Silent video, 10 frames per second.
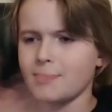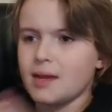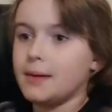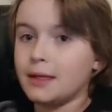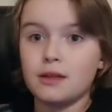
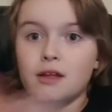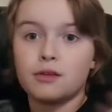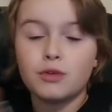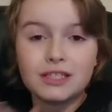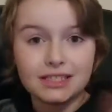mean,
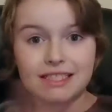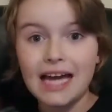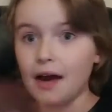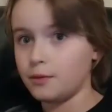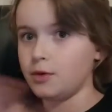it's really
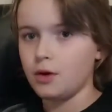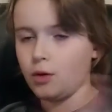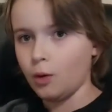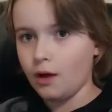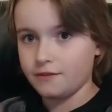sad when
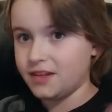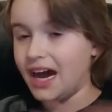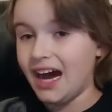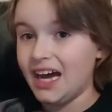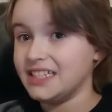Olaf
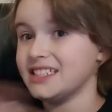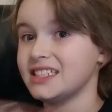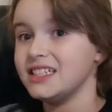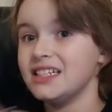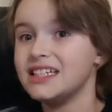dies
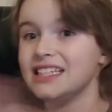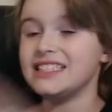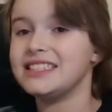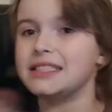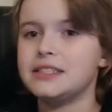
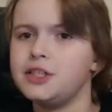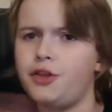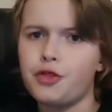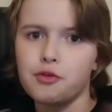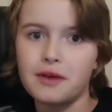in Season
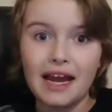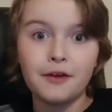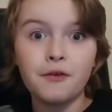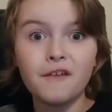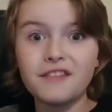3. I
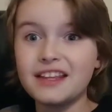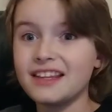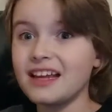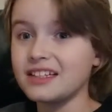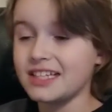don't know if they
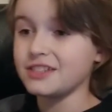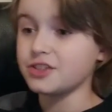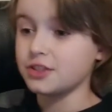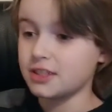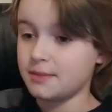did that
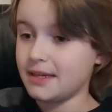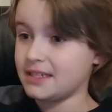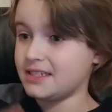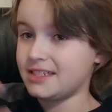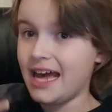intentionally, like, to make
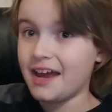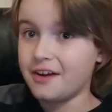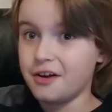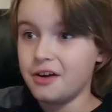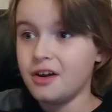it
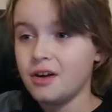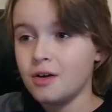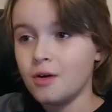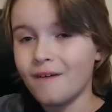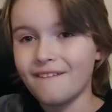sadder,
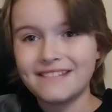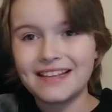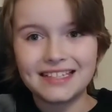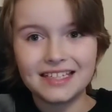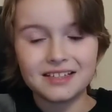or if they
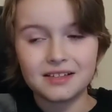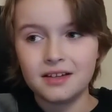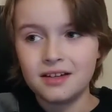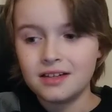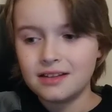didn't.
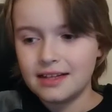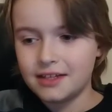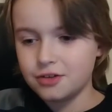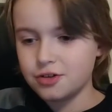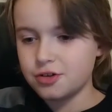Like,
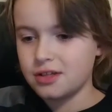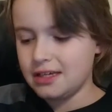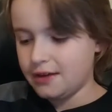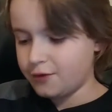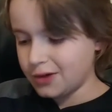
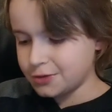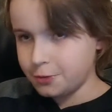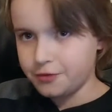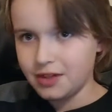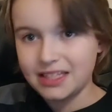usually, if you watch a
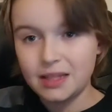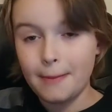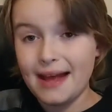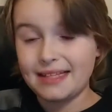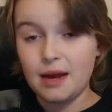movie like The
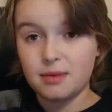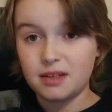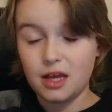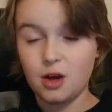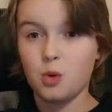Bad Times at
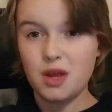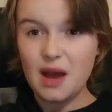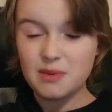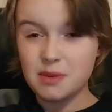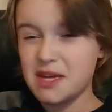the El
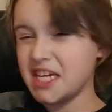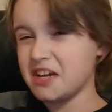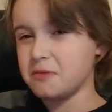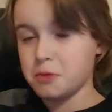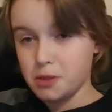Royale, when
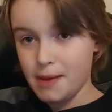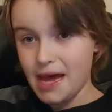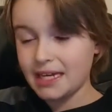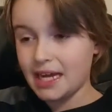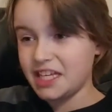the
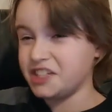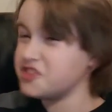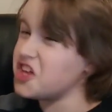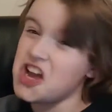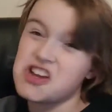bad guy died,
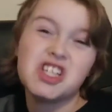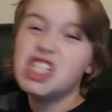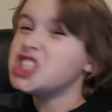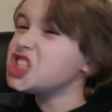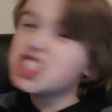you're like,
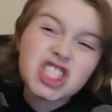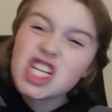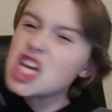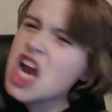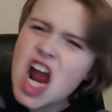
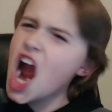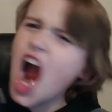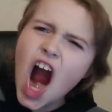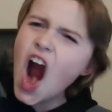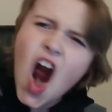
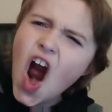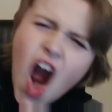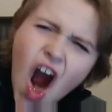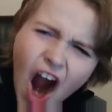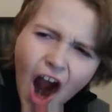
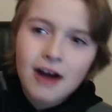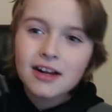yeah!